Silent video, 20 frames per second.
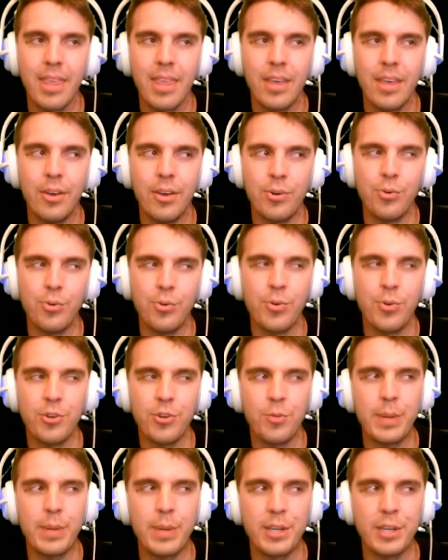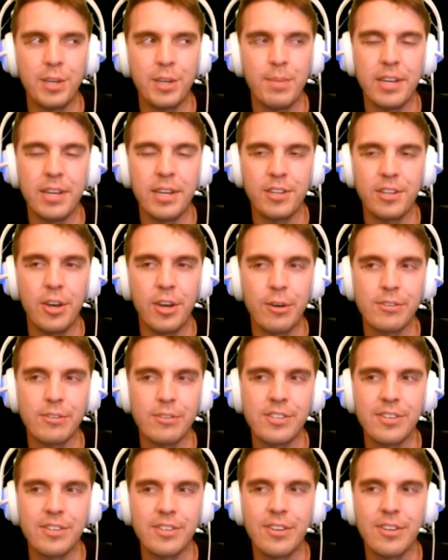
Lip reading: Who are you picking mid, Ghost?